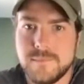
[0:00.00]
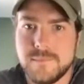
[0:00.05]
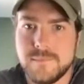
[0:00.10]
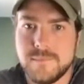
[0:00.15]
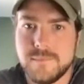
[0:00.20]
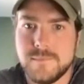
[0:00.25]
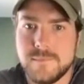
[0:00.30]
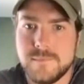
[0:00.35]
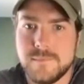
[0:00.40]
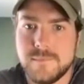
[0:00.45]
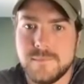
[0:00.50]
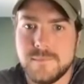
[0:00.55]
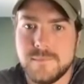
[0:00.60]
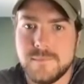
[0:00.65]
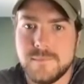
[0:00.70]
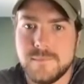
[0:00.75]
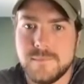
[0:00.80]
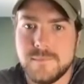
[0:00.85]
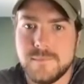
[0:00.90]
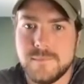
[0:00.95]

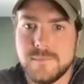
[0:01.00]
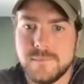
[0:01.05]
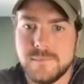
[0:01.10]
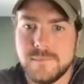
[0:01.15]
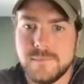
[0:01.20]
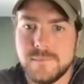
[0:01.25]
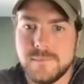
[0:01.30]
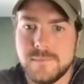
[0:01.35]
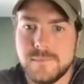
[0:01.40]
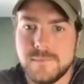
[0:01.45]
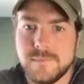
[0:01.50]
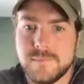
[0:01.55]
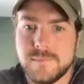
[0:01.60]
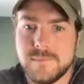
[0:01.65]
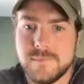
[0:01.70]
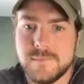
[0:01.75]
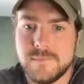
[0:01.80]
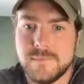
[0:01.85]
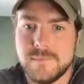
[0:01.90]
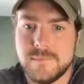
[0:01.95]

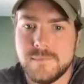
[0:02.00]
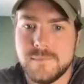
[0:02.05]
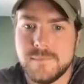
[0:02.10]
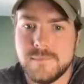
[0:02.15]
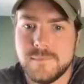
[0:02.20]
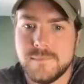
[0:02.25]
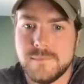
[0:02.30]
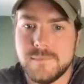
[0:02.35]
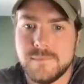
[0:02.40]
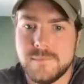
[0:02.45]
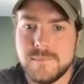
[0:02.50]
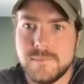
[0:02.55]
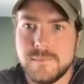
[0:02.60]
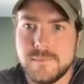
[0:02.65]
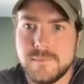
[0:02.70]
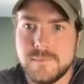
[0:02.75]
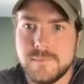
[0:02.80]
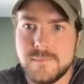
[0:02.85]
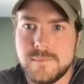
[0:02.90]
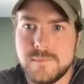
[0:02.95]

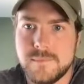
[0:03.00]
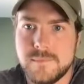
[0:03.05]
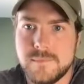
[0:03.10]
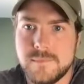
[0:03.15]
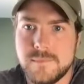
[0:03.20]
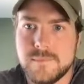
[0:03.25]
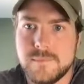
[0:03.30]
[no speech]